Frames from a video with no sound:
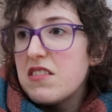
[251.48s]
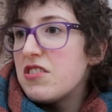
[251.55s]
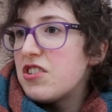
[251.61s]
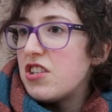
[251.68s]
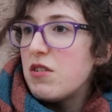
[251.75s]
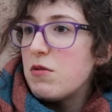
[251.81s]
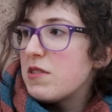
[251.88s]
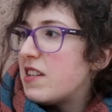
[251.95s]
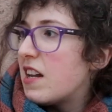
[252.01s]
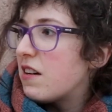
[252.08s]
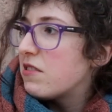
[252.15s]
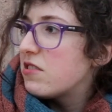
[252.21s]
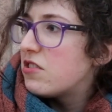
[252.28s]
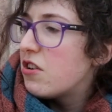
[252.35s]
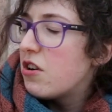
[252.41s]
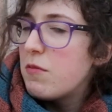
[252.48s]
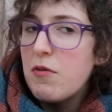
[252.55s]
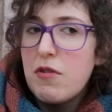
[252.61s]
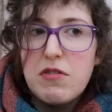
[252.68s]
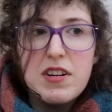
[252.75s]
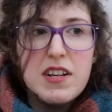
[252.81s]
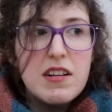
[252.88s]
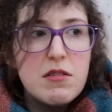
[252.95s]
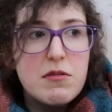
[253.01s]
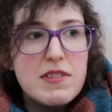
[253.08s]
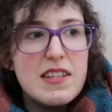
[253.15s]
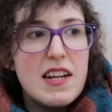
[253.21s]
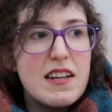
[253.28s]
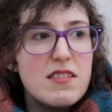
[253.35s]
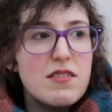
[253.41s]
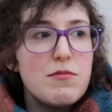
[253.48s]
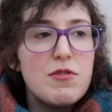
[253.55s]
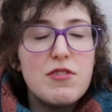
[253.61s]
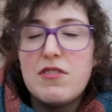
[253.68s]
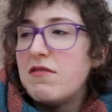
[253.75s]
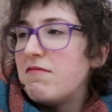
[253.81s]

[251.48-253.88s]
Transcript: she looks like a snob, or he looks like someone